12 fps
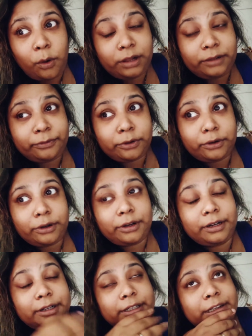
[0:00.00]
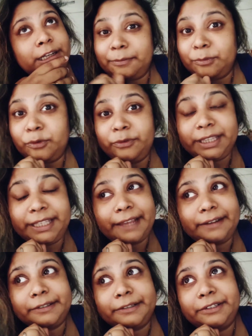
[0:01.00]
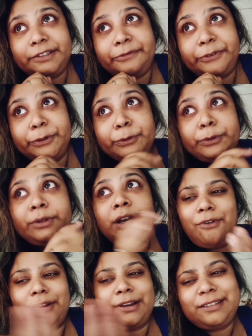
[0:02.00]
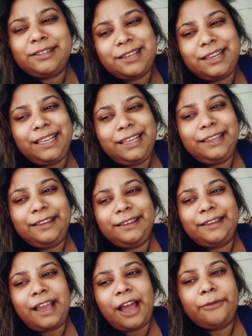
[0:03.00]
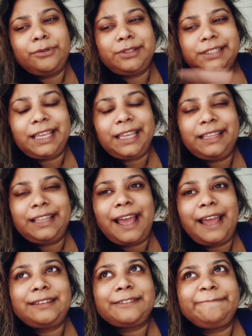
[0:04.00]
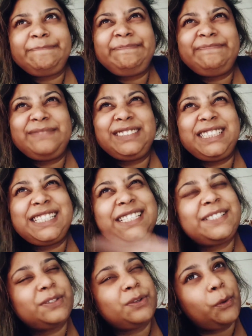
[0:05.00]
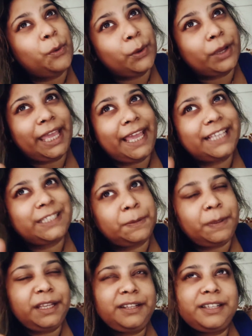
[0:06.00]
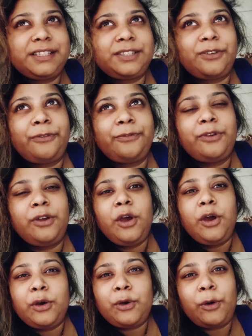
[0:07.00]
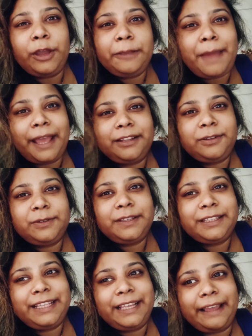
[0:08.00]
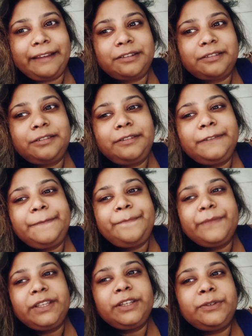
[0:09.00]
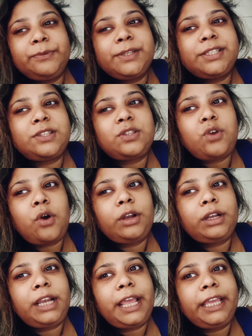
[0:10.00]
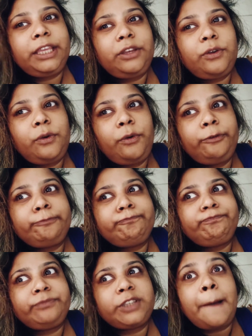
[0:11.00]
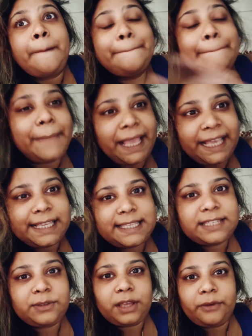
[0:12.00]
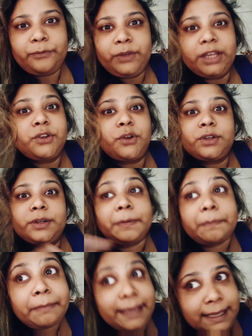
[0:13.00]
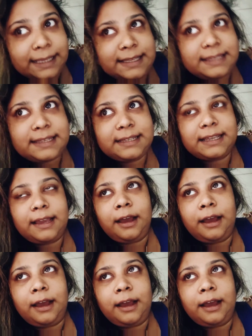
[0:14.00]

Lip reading: all for movie theater review. Honestly, I would say that it is okay experience of going back to the theater. It was not like, you know, amazed. We are not amazed.